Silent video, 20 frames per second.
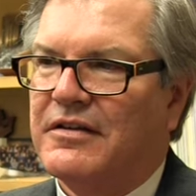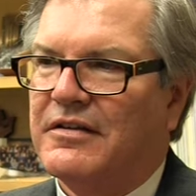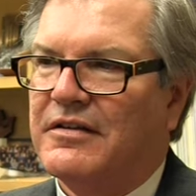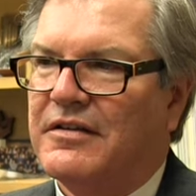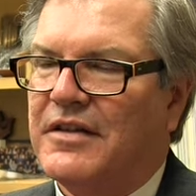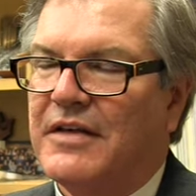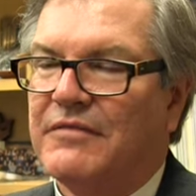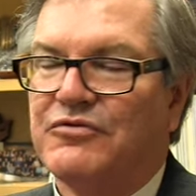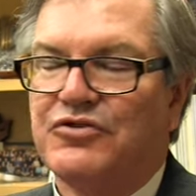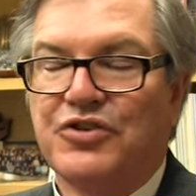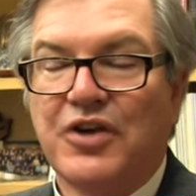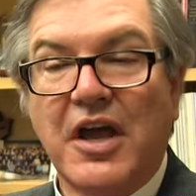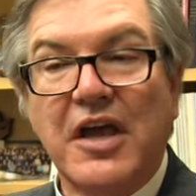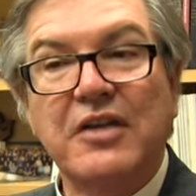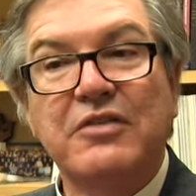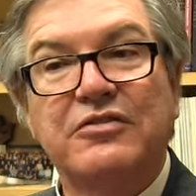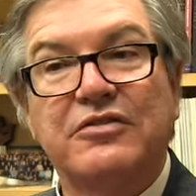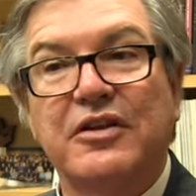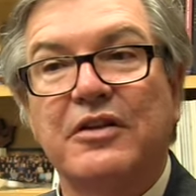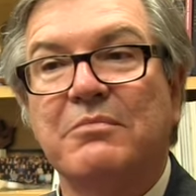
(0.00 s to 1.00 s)
They've
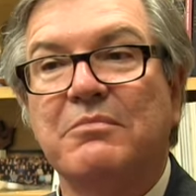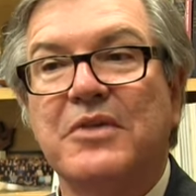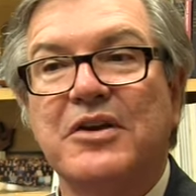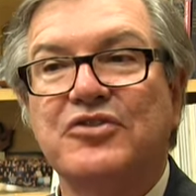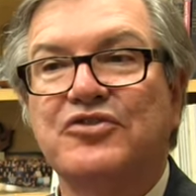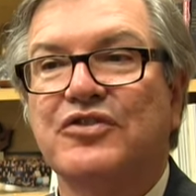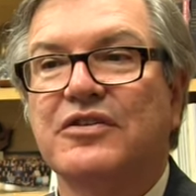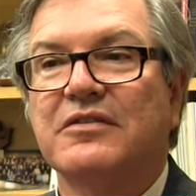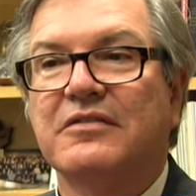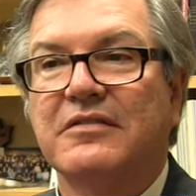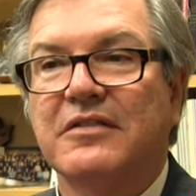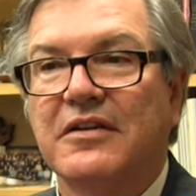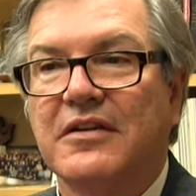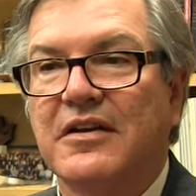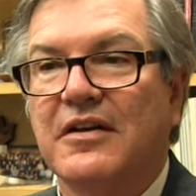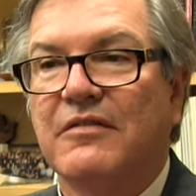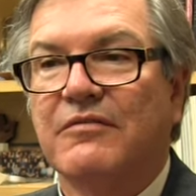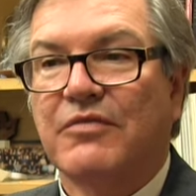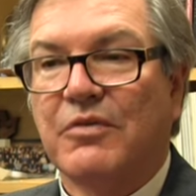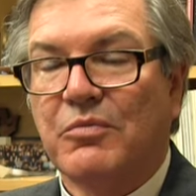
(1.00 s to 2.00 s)
changed their mission
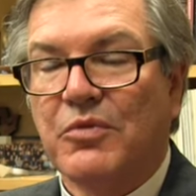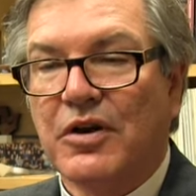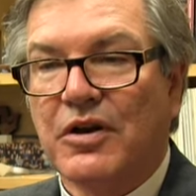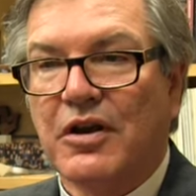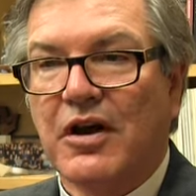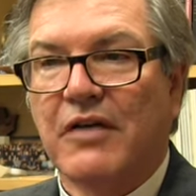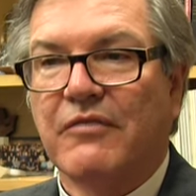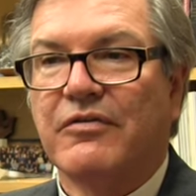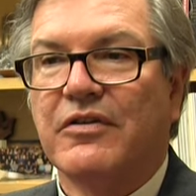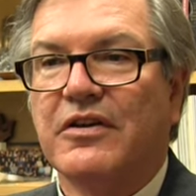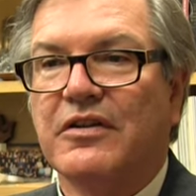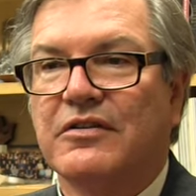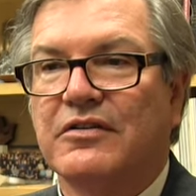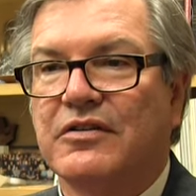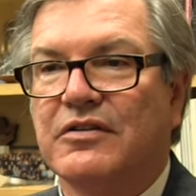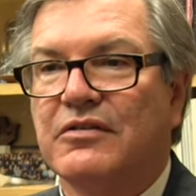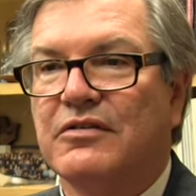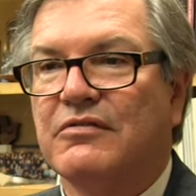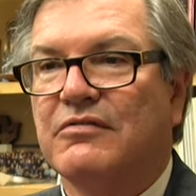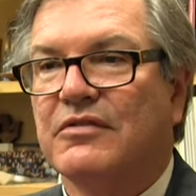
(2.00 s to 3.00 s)
from recovery
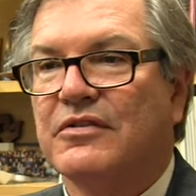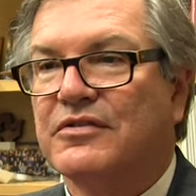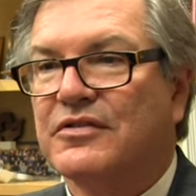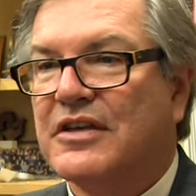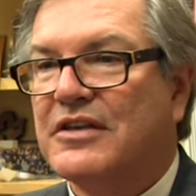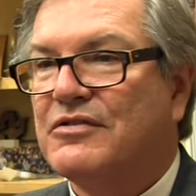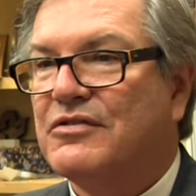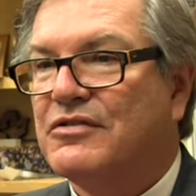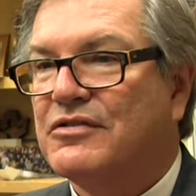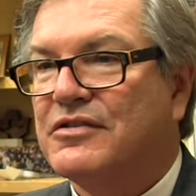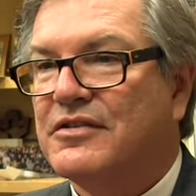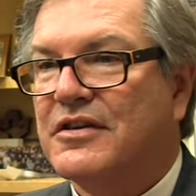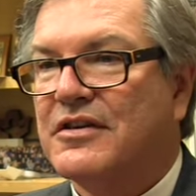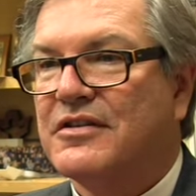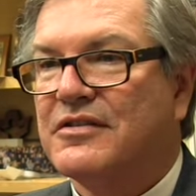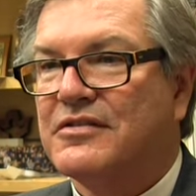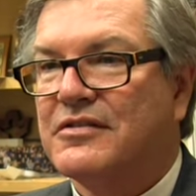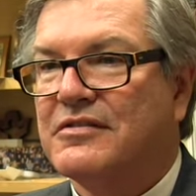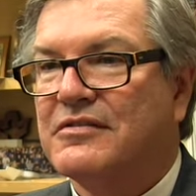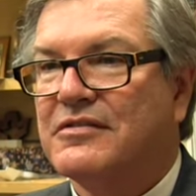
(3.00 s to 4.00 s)
to senior
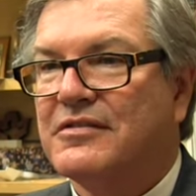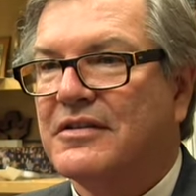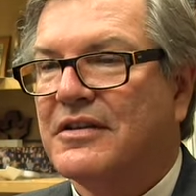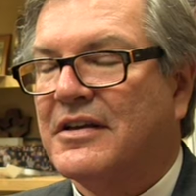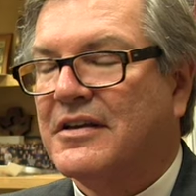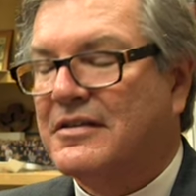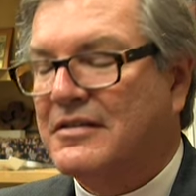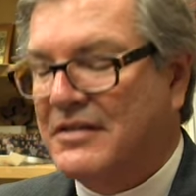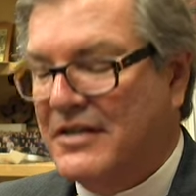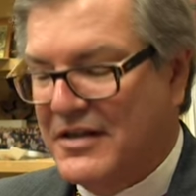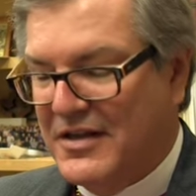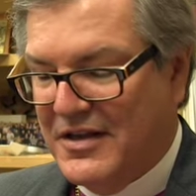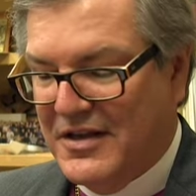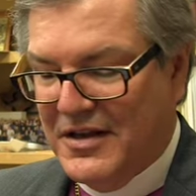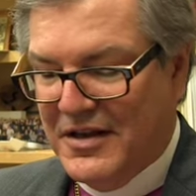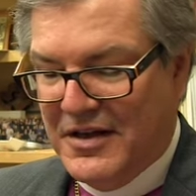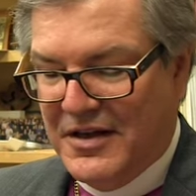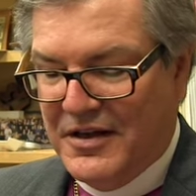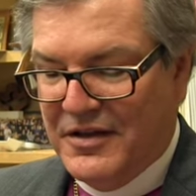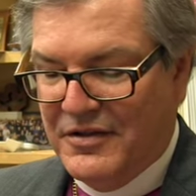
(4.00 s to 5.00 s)
citizens, and
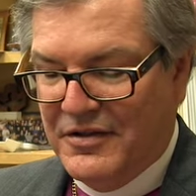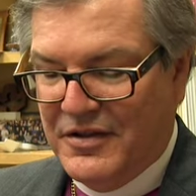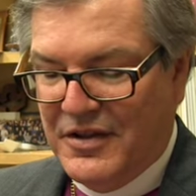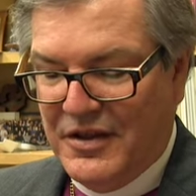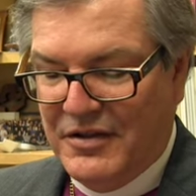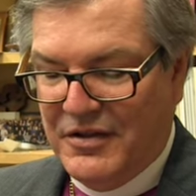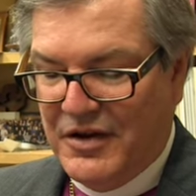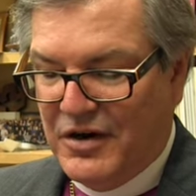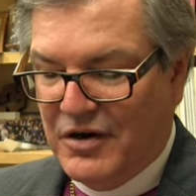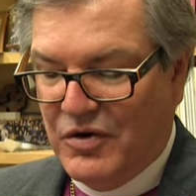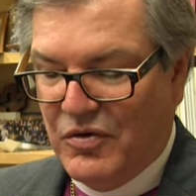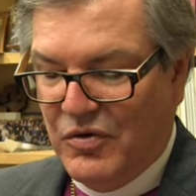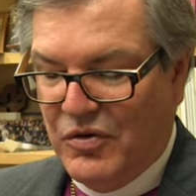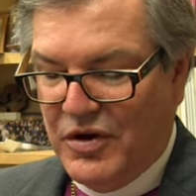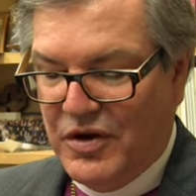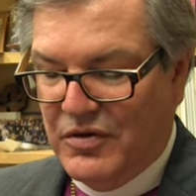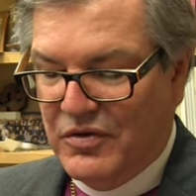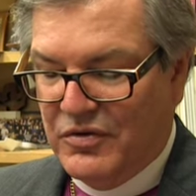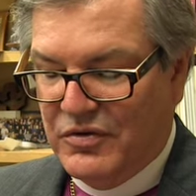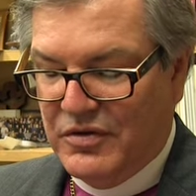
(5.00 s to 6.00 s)
they're
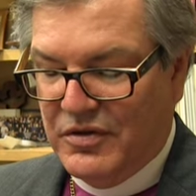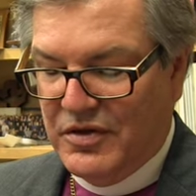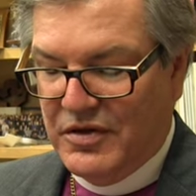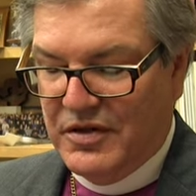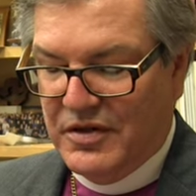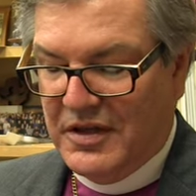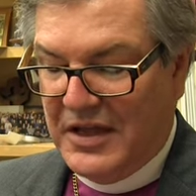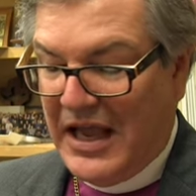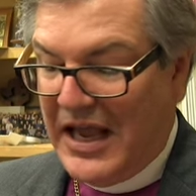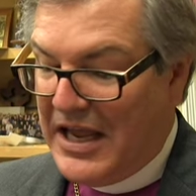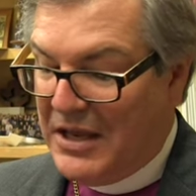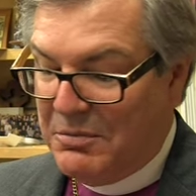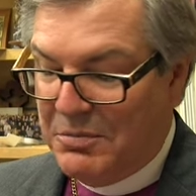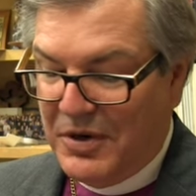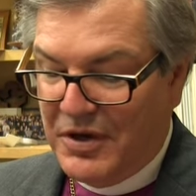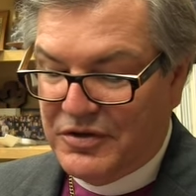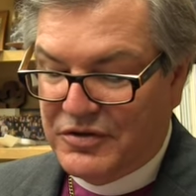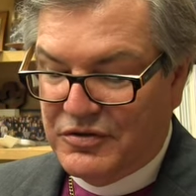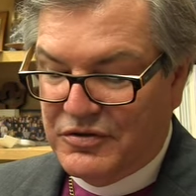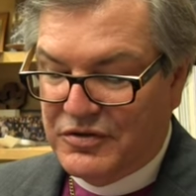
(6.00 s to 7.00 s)
going
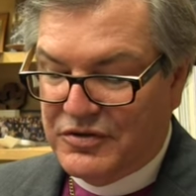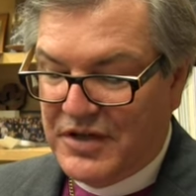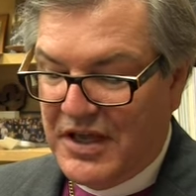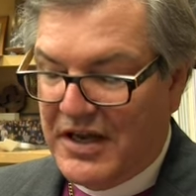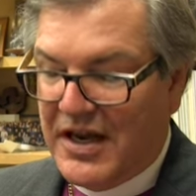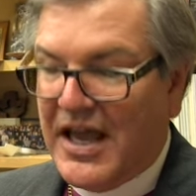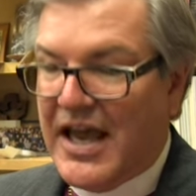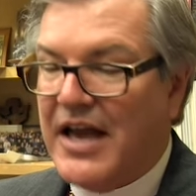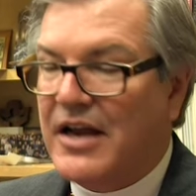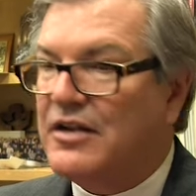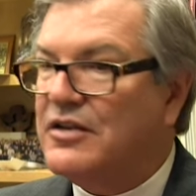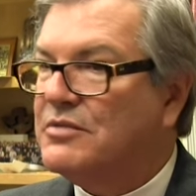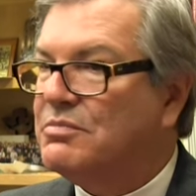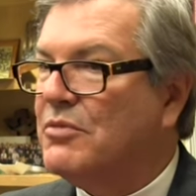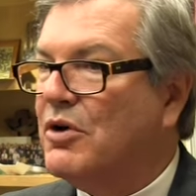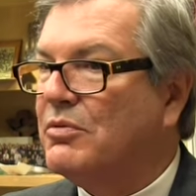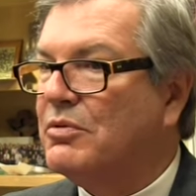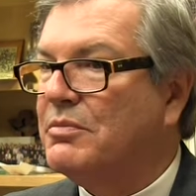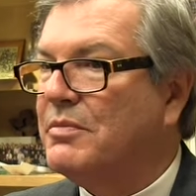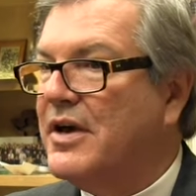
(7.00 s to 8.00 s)
gangbusters. St. Anna's
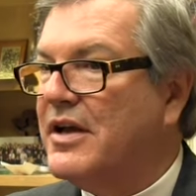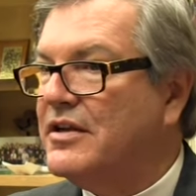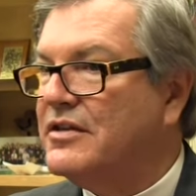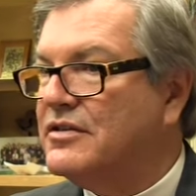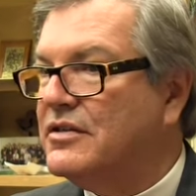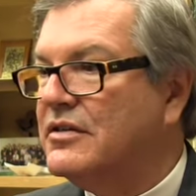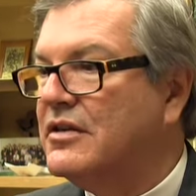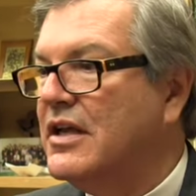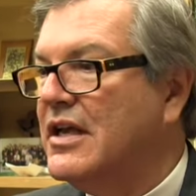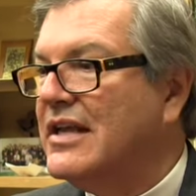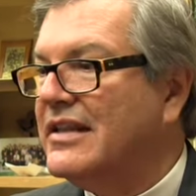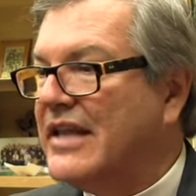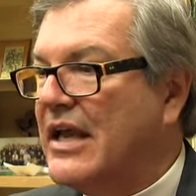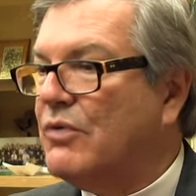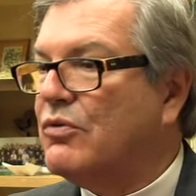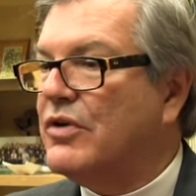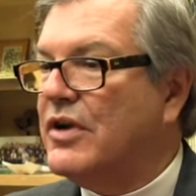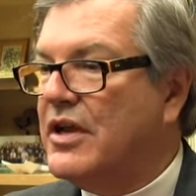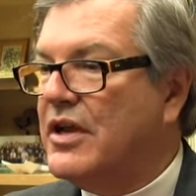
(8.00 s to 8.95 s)
Mobile Medicine, they were